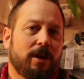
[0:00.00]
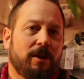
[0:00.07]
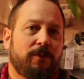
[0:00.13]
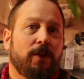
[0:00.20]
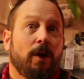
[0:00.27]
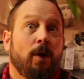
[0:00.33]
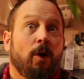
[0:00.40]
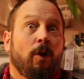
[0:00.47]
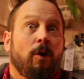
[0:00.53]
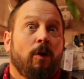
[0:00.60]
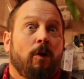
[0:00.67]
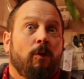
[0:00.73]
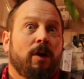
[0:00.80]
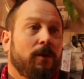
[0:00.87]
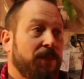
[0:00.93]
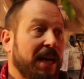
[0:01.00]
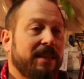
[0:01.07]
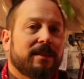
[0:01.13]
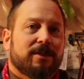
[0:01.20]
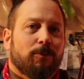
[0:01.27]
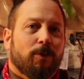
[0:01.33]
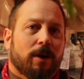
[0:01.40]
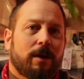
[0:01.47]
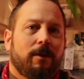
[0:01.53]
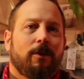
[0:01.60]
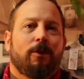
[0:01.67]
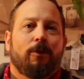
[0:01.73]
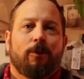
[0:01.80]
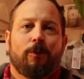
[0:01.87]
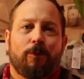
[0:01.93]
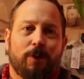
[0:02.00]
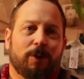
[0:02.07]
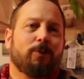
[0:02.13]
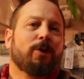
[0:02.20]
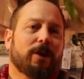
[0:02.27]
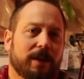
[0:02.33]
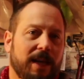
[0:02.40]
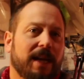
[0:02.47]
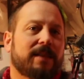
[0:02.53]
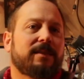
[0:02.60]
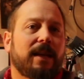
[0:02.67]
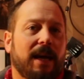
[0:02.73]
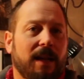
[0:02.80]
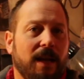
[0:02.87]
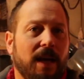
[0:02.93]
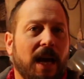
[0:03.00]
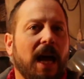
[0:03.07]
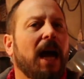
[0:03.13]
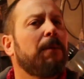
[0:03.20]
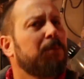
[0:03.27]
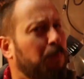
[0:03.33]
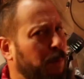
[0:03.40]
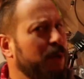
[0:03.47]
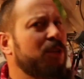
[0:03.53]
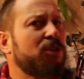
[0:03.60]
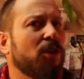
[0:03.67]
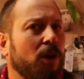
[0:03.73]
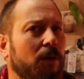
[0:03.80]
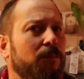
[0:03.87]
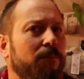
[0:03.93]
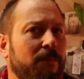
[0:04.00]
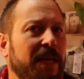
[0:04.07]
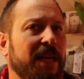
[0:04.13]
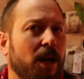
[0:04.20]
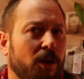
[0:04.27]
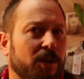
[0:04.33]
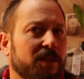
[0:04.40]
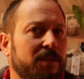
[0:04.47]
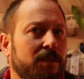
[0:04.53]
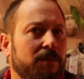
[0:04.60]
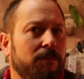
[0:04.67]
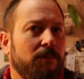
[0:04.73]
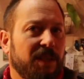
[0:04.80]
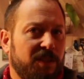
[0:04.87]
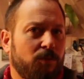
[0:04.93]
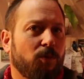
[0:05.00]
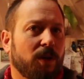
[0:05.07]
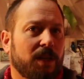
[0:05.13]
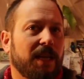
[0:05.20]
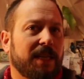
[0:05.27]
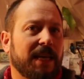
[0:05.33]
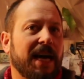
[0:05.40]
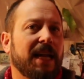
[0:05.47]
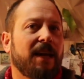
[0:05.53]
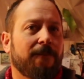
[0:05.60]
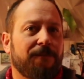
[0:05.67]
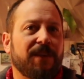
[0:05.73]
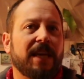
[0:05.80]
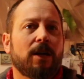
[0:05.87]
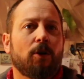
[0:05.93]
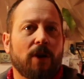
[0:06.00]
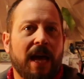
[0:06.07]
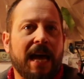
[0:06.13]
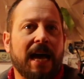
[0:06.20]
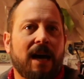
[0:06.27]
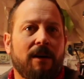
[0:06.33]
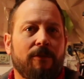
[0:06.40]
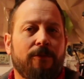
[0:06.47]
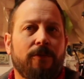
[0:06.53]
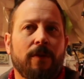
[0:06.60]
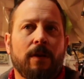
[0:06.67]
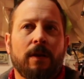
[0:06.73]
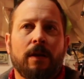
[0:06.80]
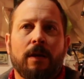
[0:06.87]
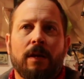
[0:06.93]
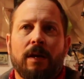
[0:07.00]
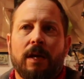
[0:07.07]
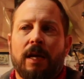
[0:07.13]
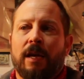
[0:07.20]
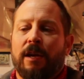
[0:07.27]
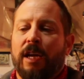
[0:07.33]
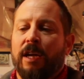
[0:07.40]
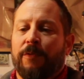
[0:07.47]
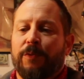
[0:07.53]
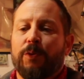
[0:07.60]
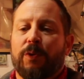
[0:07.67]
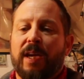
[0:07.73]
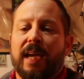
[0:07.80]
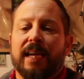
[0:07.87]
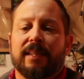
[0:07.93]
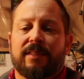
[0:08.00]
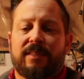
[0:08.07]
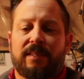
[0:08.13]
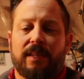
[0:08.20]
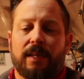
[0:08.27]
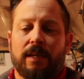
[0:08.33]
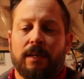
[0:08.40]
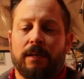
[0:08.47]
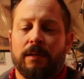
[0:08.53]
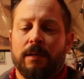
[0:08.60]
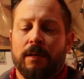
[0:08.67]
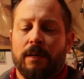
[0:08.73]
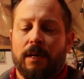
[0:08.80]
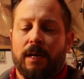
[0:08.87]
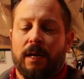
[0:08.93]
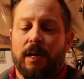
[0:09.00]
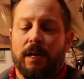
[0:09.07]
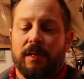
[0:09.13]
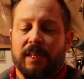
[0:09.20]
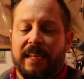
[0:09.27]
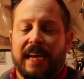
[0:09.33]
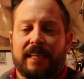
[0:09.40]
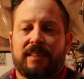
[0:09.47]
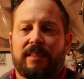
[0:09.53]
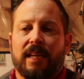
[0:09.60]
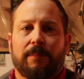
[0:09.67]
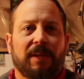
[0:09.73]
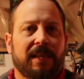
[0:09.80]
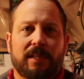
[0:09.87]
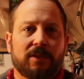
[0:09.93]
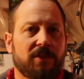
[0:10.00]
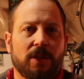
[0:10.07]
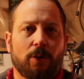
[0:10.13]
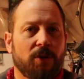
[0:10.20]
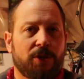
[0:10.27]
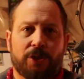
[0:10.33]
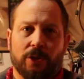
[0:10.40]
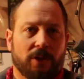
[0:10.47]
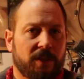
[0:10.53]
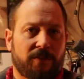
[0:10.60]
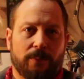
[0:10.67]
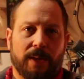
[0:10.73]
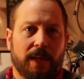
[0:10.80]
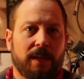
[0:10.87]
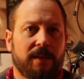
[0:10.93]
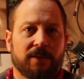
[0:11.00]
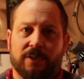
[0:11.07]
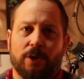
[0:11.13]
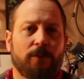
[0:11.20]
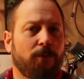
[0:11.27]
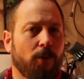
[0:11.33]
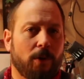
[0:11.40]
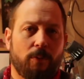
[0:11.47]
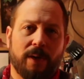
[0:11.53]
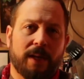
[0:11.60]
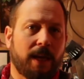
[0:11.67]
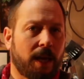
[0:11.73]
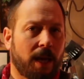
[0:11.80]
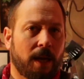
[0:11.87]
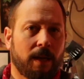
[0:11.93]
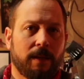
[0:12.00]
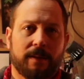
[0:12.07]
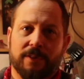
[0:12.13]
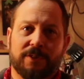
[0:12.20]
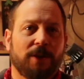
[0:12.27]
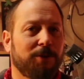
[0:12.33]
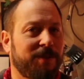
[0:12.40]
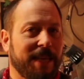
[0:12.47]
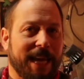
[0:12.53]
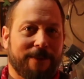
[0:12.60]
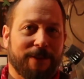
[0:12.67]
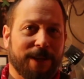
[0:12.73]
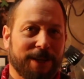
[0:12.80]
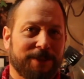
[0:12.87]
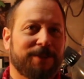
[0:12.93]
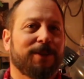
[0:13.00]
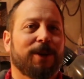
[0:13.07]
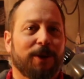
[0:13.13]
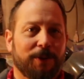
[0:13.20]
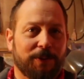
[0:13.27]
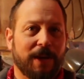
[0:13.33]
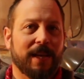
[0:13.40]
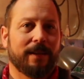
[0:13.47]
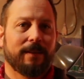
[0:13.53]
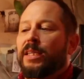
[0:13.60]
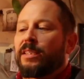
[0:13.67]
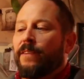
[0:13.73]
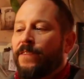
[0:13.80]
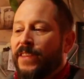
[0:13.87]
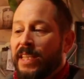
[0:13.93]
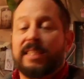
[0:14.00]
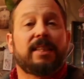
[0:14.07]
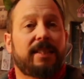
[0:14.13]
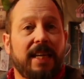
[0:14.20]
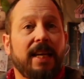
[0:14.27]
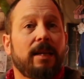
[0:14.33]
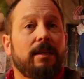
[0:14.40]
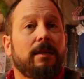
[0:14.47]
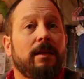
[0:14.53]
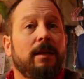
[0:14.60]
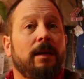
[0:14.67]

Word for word: of, well, if that doesn't work, what'll work next? And I'm pretty sure many artists must work like that if they don't have, if you can't see the next step. Like, there's no insurance for me. There's no 401k. There's no savings, you know, and as if this is it,